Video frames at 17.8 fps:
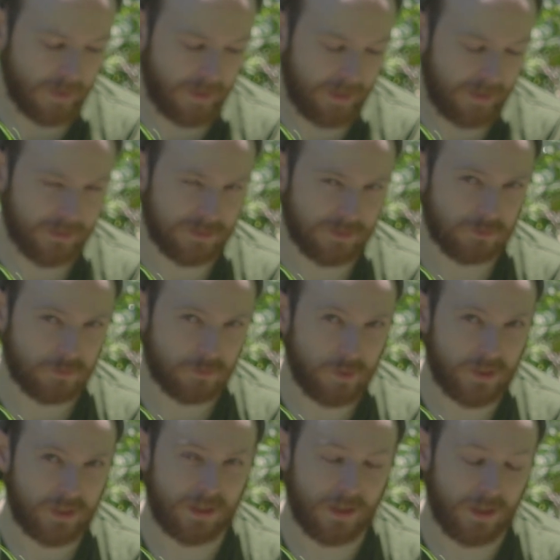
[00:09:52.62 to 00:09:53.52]
And
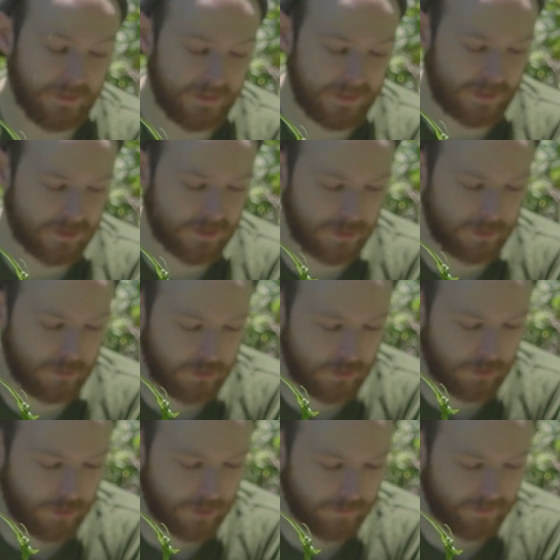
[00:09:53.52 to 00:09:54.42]
with context
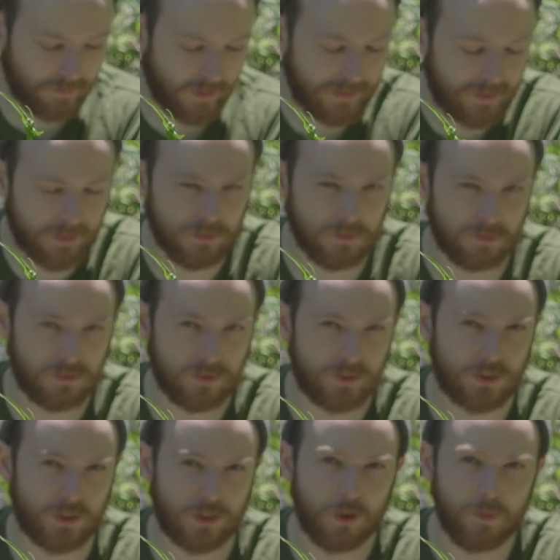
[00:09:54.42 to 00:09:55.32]
clues, you can find out
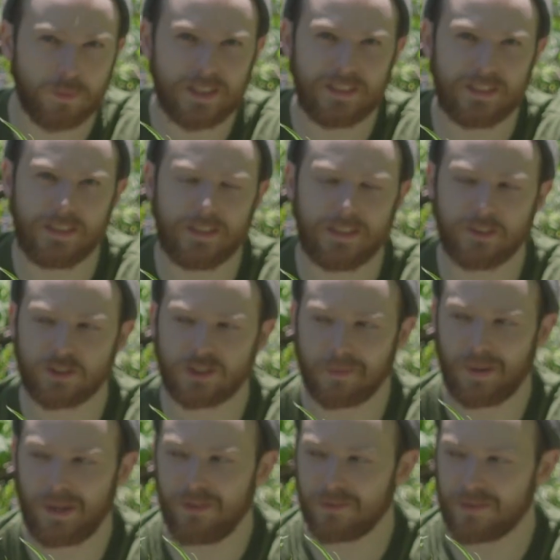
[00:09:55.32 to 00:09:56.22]
so many
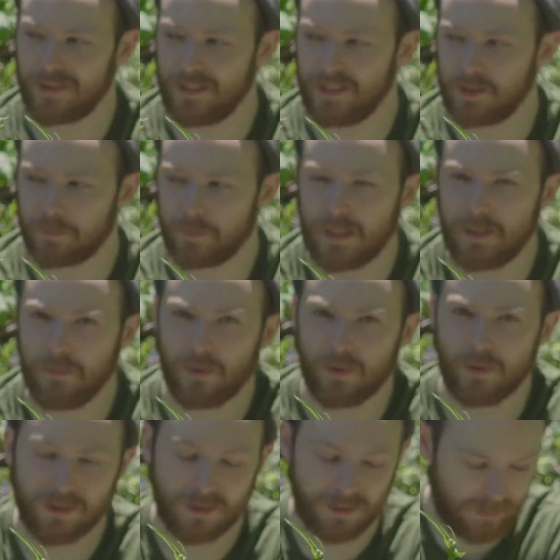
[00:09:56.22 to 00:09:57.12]
details about these
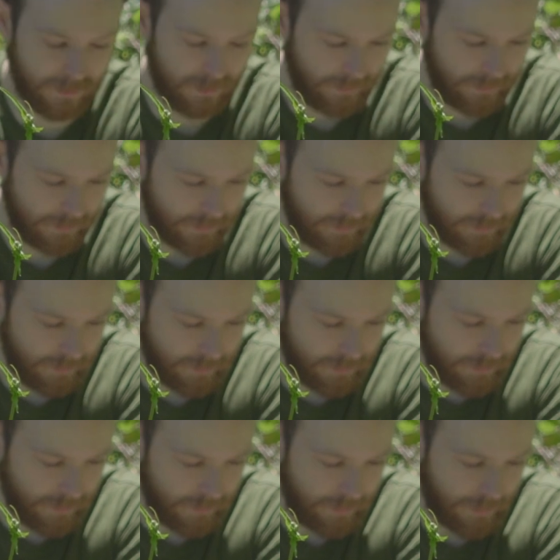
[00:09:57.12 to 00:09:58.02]
people,
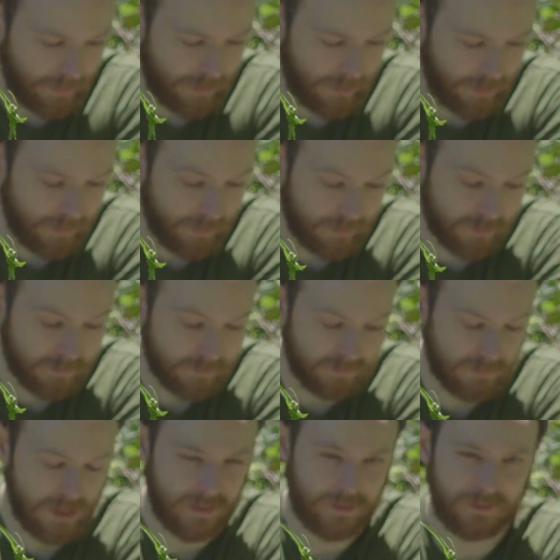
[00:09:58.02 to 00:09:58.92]

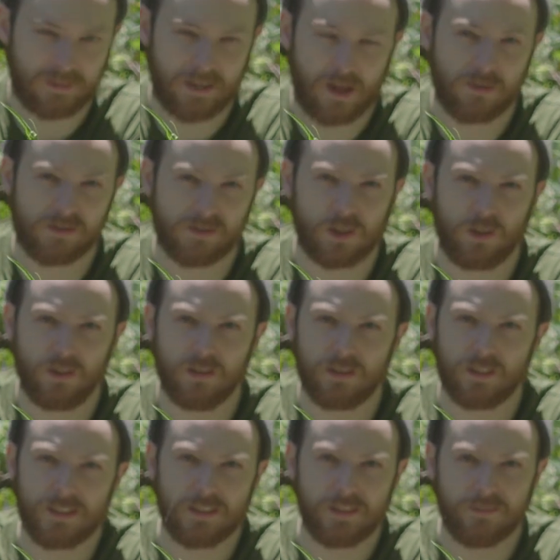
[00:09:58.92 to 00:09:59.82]
and how they're
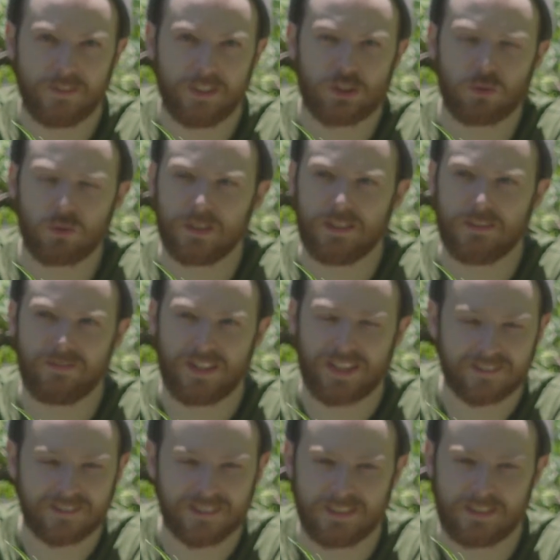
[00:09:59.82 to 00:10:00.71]
all individually
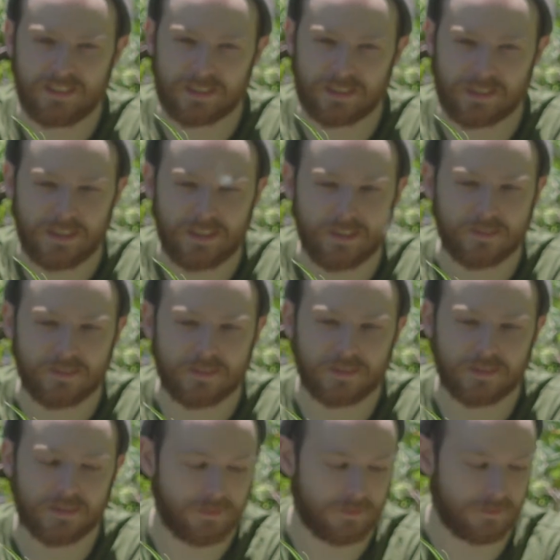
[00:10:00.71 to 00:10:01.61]
very distinct.